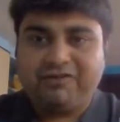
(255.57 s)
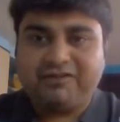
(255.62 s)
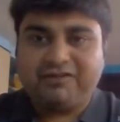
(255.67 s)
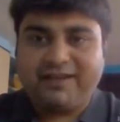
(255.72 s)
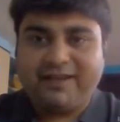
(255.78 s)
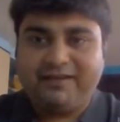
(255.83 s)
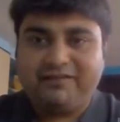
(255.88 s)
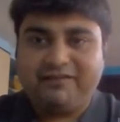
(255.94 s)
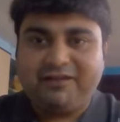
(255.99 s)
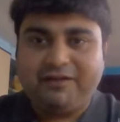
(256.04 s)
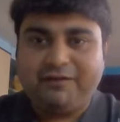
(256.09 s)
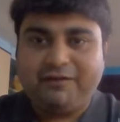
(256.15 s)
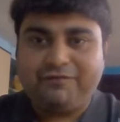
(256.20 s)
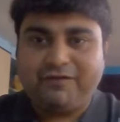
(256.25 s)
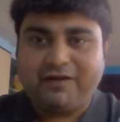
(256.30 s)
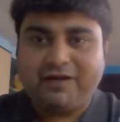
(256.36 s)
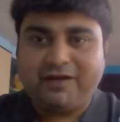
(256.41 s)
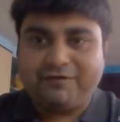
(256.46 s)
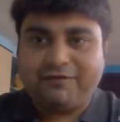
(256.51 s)
force king
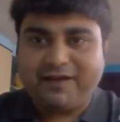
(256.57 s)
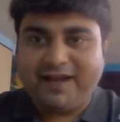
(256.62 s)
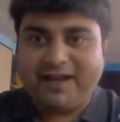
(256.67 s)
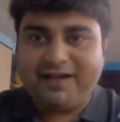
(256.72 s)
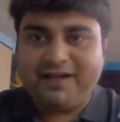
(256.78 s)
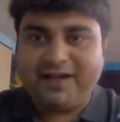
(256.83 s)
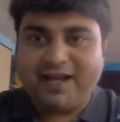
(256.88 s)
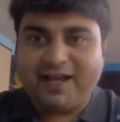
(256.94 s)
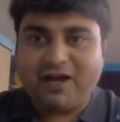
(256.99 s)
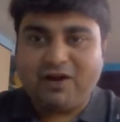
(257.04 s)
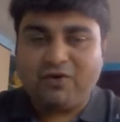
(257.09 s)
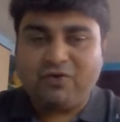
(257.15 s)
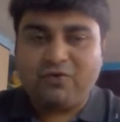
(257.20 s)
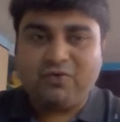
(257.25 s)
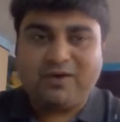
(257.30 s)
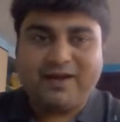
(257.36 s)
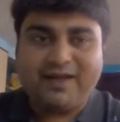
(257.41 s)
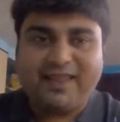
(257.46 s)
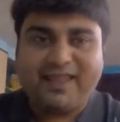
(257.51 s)
c5, and
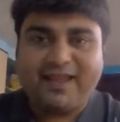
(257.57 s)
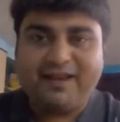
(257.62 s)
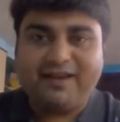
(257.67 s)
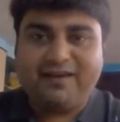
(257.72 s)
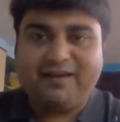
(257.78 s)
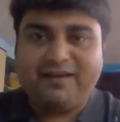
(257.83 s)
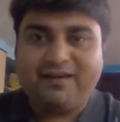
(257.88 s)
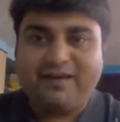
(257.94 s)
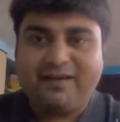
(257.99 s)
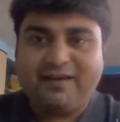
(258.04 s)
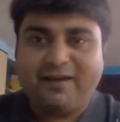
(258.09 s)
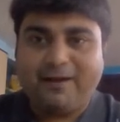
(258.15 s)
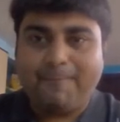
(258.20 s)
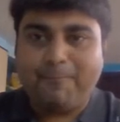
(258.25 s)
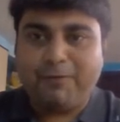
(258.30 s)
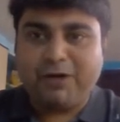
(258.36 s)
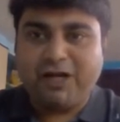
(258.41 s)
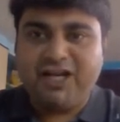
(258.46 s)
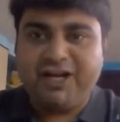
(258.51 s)
now again
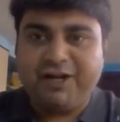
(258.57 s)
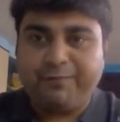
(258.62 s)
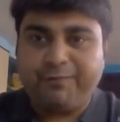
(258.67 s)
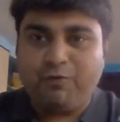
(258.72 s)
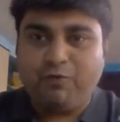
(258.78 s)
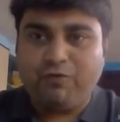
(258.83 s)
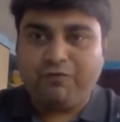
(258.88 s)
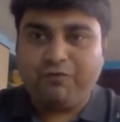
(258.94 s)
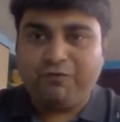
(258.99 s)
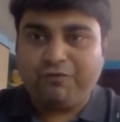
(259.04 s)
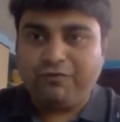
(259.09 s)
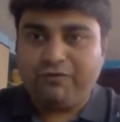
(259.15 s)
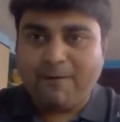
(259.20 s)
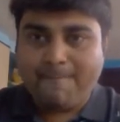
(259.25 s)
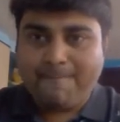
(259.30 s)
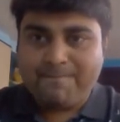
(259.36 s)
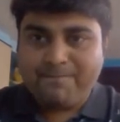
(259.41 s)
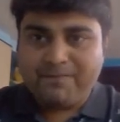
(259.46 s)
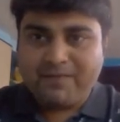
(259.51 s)
a brilliant move,
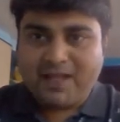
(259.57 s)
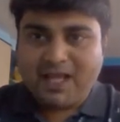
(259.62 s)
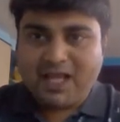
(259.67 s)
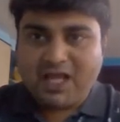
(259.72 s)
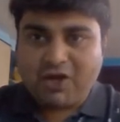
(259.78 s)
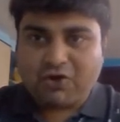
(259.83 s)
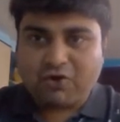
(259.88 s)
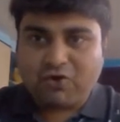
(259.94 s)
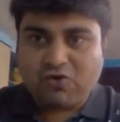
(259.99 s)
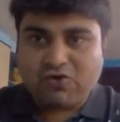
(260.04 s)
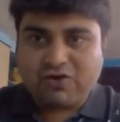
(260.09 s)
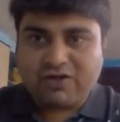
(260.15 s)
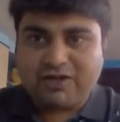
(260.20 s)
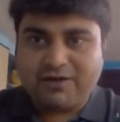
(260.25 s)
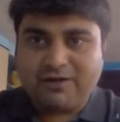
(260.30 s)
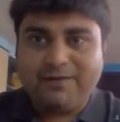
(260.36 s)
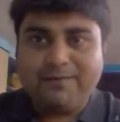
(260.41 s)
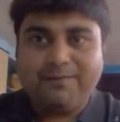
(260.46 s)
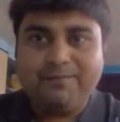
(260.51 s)
rook
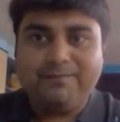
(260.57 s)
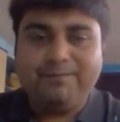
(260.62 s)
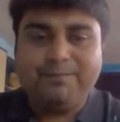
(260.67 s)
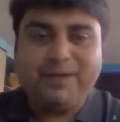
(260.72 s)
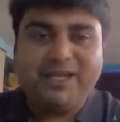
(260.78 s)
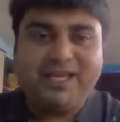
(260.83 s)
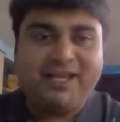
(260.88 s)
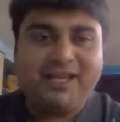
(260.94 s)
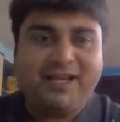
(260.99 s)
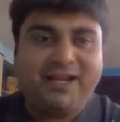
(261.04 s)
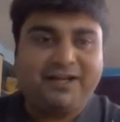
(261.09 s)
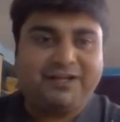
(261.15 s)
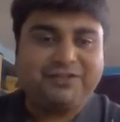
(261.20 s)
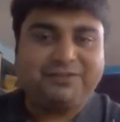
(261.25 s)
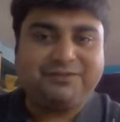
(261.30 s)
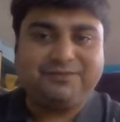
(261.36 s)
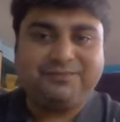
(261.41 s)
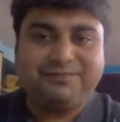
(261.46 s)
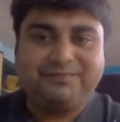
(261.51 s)

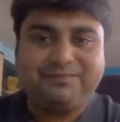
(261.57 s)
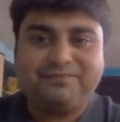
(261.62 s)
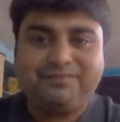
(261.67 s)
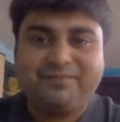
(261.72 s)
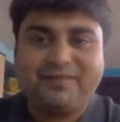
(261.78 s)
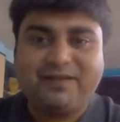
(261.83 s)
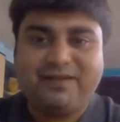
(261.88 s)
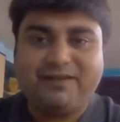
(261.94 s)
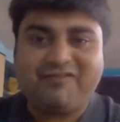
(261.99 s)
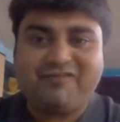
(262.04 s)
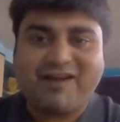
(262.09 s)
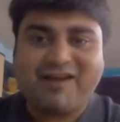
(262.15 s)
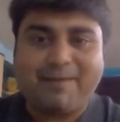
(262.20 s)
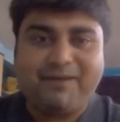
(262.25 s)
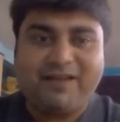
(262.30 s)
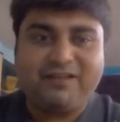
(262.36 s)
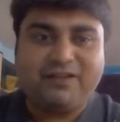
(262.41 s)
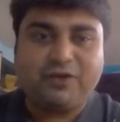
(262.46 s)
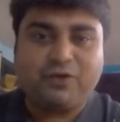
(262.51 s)
b8,
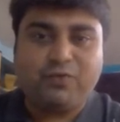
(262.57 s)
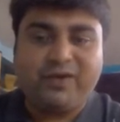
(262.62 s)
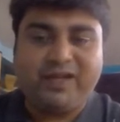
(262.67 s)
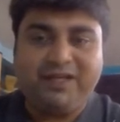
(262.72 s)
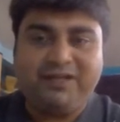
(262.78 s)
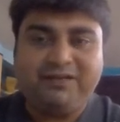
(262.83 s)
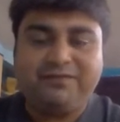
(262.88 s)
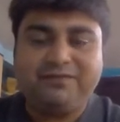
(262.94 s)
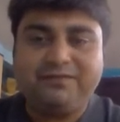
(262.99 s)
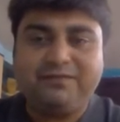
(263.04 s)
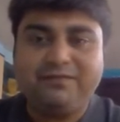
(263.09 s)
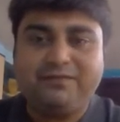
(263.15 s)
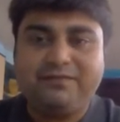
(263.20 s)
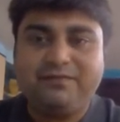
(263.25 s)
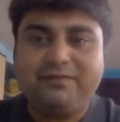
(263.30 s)
trapping the queen.